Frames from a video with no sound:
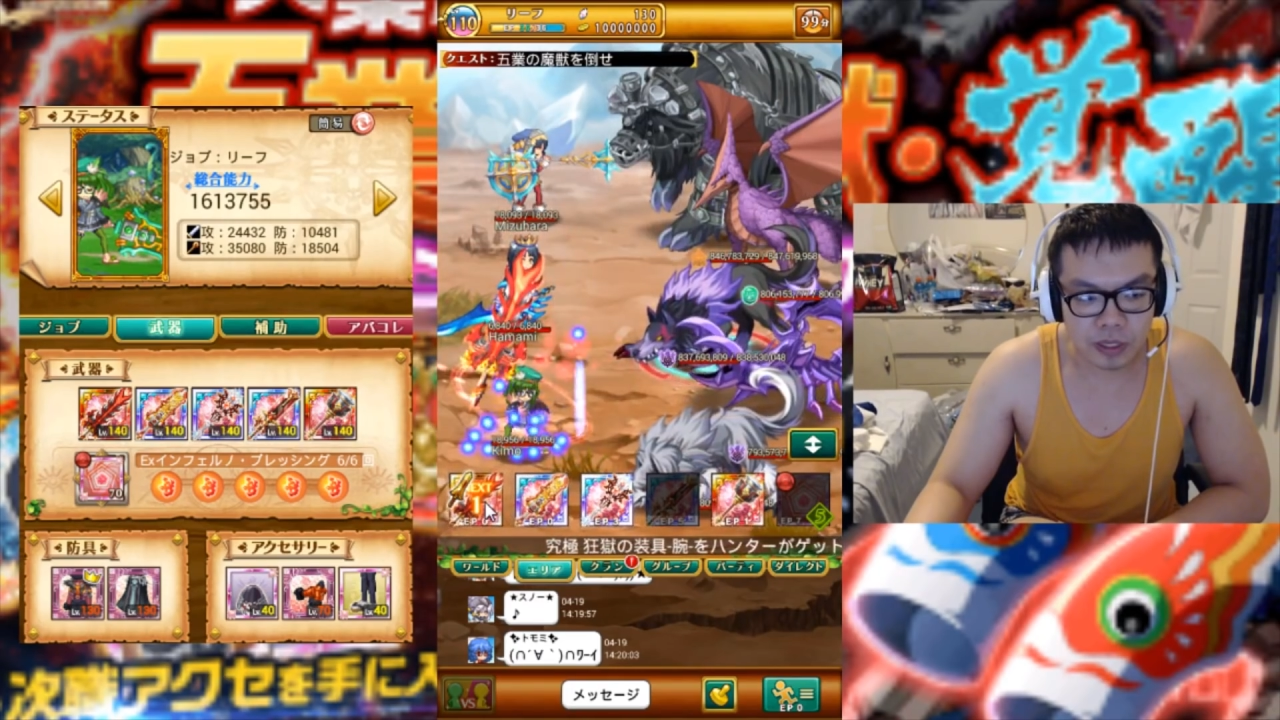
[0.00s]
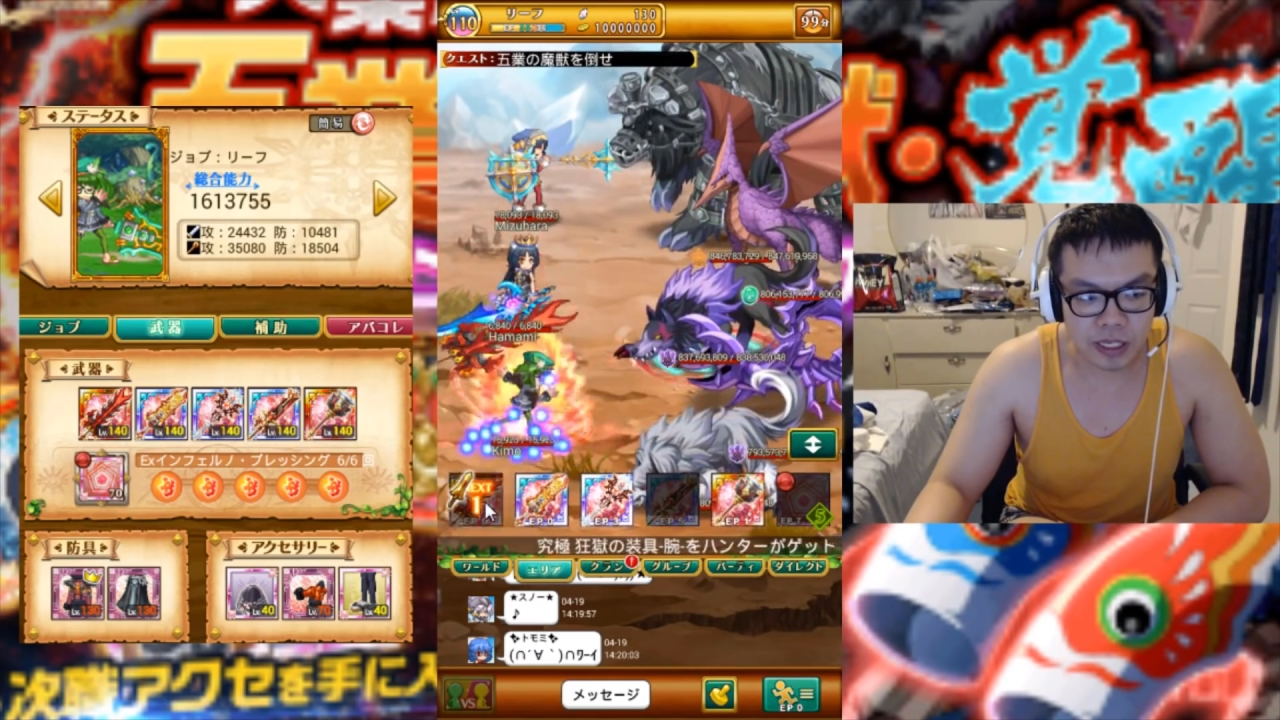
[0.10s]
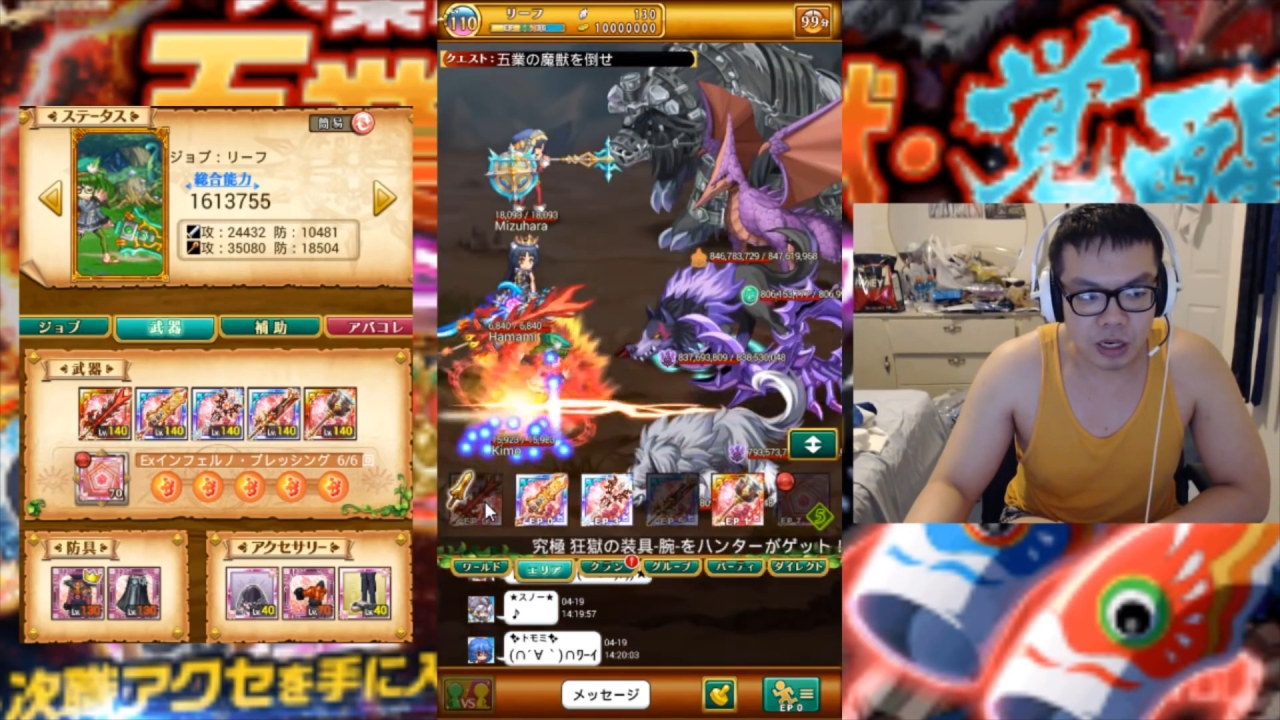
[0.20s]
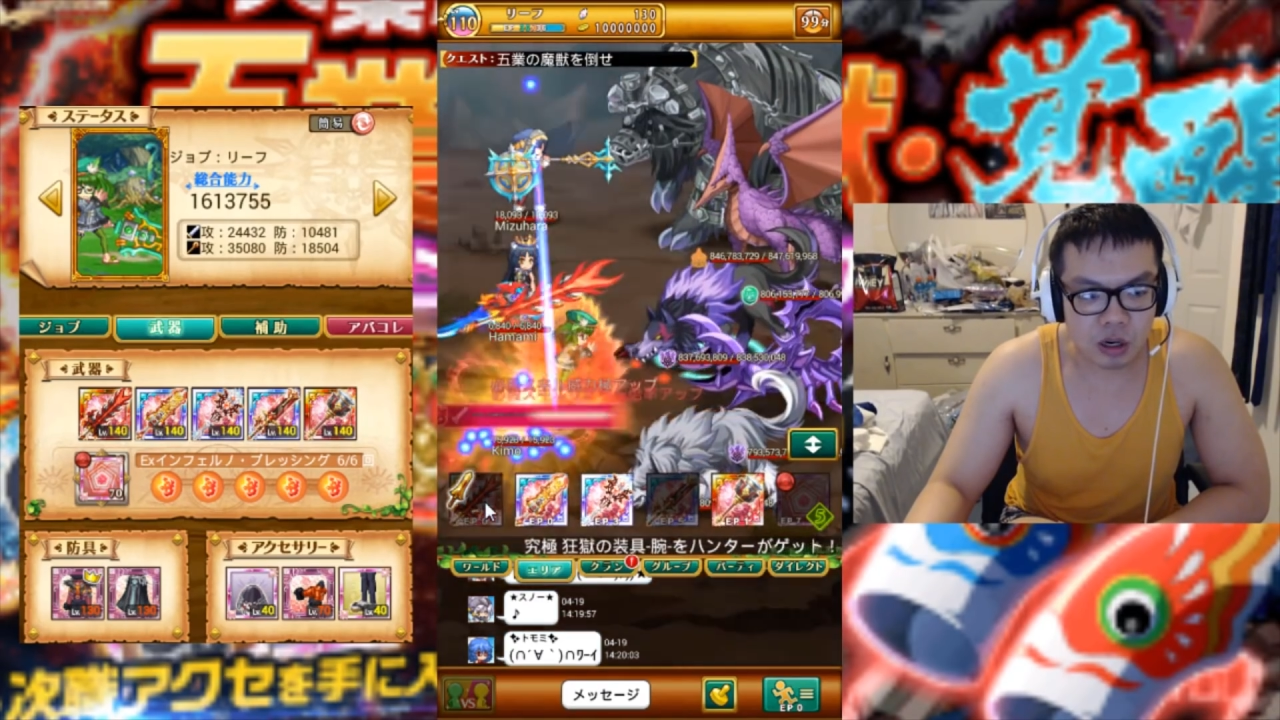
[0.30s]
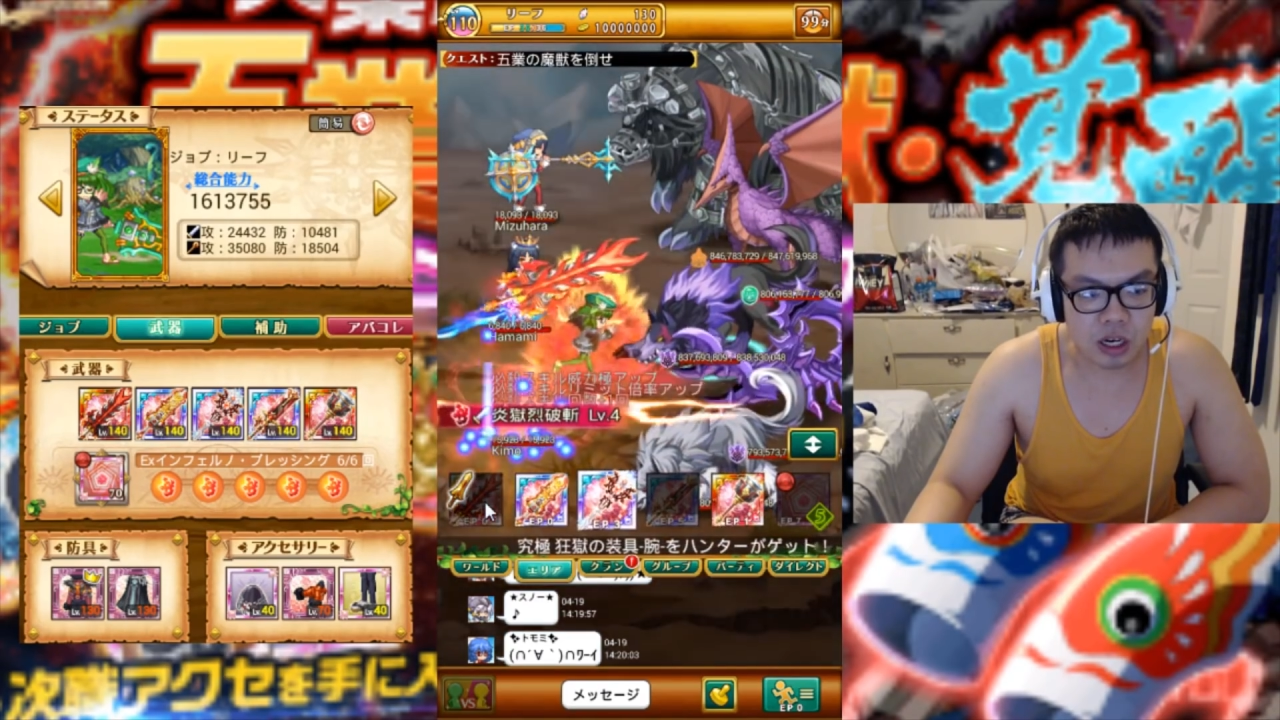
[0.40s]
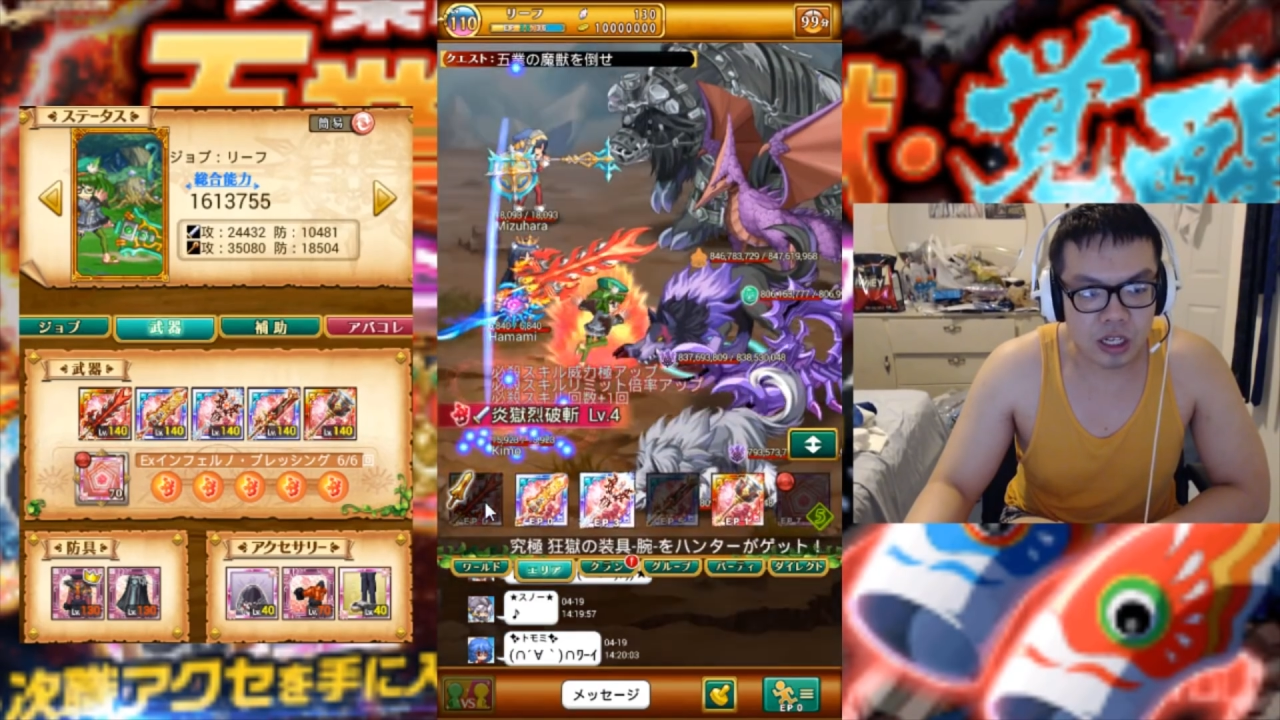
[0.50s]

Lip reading: right now are